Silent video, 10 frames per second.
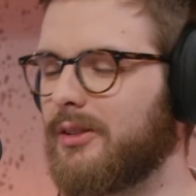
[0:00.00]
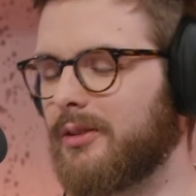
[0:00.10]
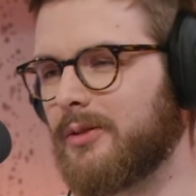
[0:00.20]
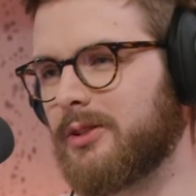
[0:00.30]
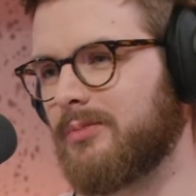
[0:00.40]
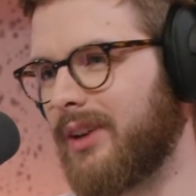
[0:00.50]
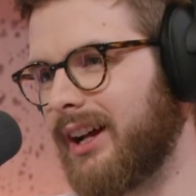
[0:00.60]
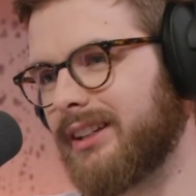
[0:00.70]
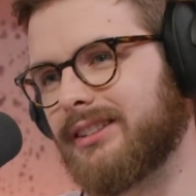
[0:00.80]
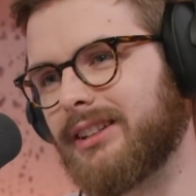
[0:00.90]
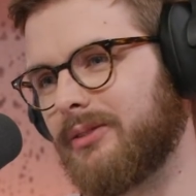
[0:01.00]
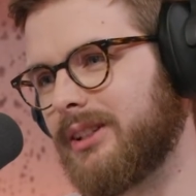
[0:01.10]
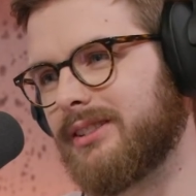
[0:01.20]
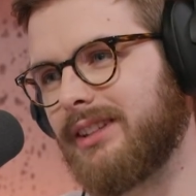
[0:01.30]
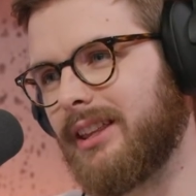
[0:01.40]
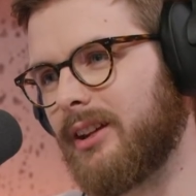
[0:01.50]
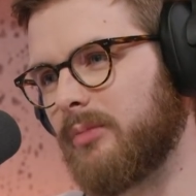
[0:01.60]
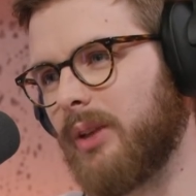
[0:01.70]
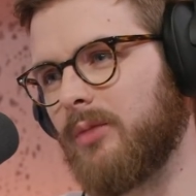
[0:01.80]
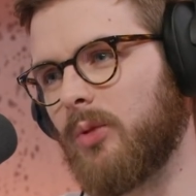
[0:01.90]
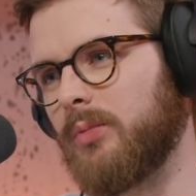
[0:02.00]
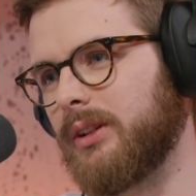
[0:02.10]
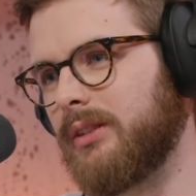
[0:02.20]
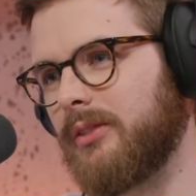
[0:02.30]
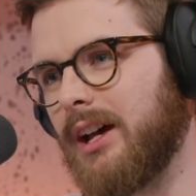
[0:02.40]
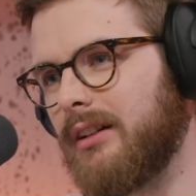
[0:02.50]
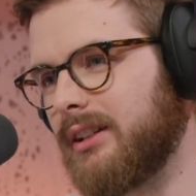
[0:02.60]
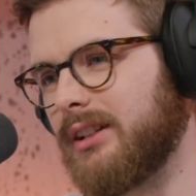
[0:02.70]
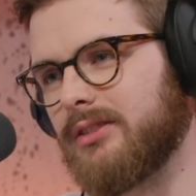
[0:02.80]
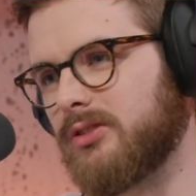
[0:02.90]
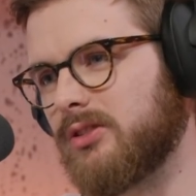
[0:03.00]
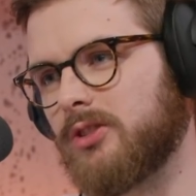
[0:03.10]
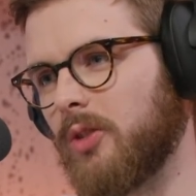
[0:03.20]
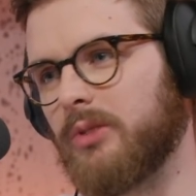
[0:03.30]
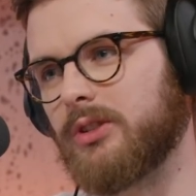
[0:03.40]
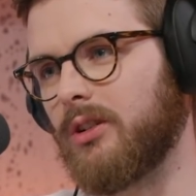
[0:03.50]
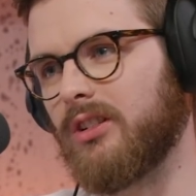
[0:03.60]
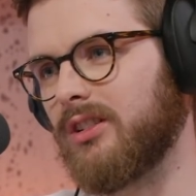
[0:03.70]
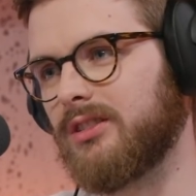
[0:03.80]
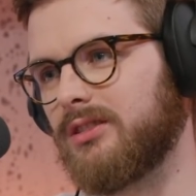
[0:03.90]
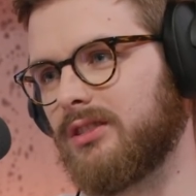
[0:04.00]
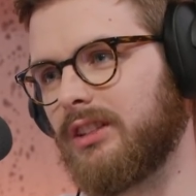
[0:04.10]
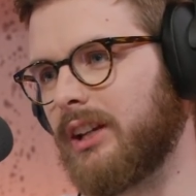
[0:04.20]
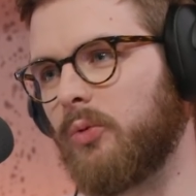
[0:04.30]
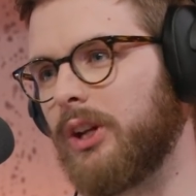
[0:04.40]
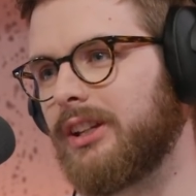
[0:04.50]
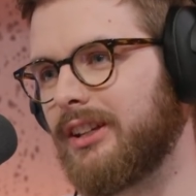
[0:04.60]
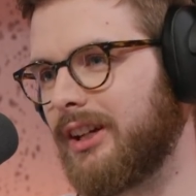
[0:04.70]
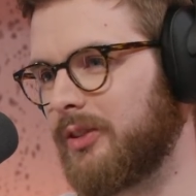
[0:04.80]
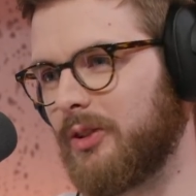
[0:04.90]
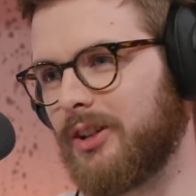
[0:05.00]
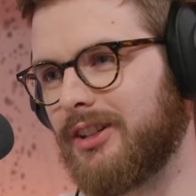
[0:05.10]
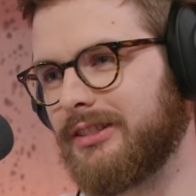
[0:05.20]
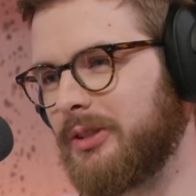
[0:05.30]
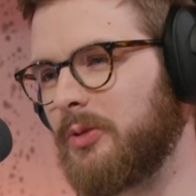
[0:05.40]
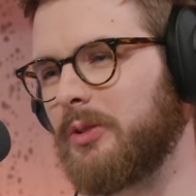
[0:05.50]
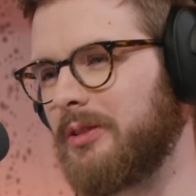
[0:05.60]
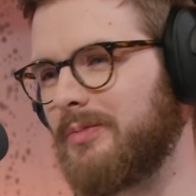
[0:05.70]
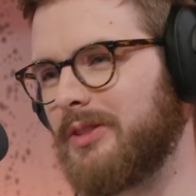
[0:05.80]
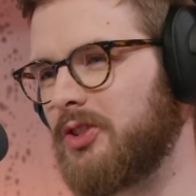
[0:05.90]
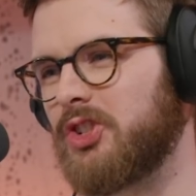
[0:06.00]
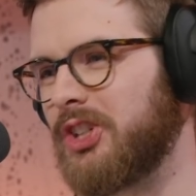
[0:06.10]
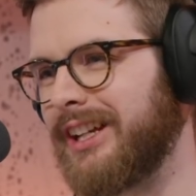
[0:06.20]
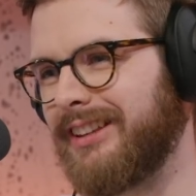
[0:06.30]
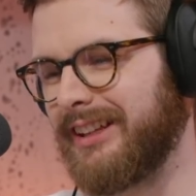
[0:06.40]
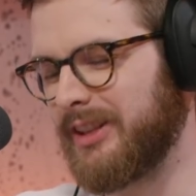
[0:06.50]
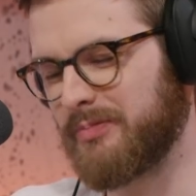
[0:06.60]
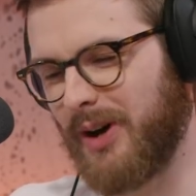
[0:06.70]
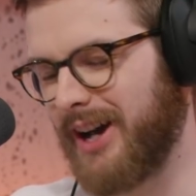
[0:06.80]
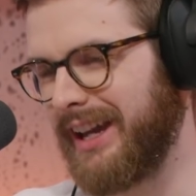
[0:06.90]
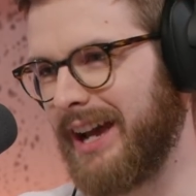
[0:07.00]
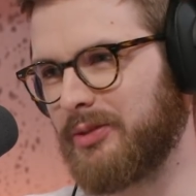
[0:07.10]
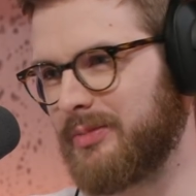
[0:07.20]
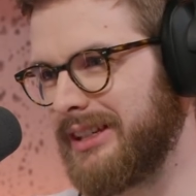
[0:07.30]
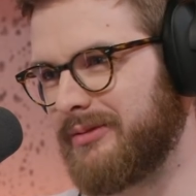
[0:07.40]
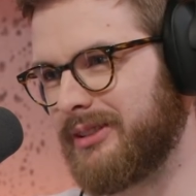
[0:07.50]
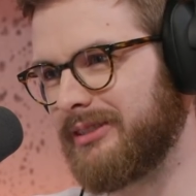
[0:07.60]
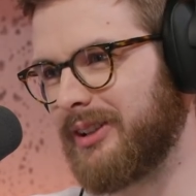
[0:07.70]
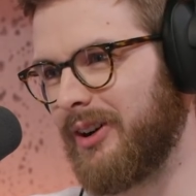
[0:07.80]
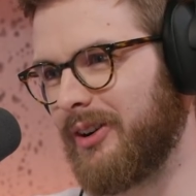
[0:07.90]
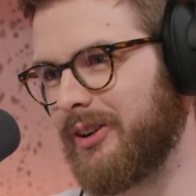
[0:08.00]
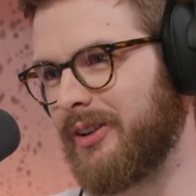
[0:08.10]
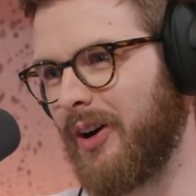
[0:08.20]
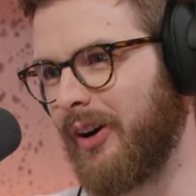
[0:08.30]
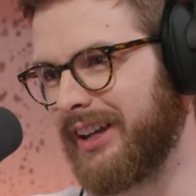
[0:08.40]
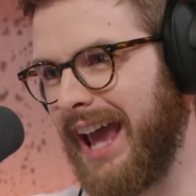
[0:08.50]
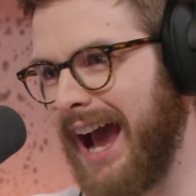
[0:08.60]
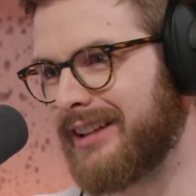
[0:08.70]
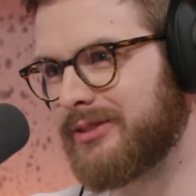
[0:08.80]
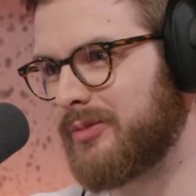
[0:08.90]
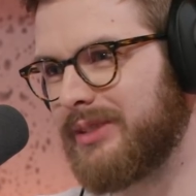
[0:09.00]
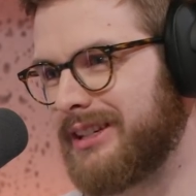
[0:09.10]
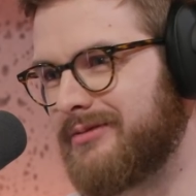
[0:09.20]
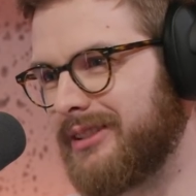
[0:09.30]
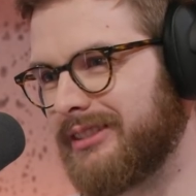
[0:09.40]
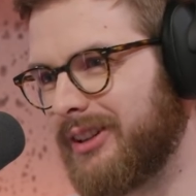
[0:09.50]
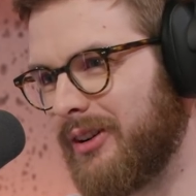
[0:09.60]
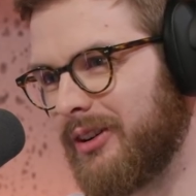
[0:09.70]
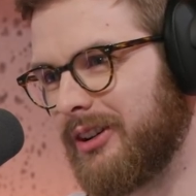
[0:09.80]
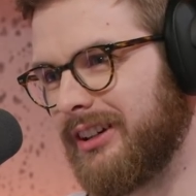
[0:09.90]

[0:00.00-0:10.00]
theory versus practice. Like we can say that on paper, but in reality, it is just so much harder. Like if we didn't get along, holy shit, like this podcast would be infinitely harder. Our casts would be infinitely harder.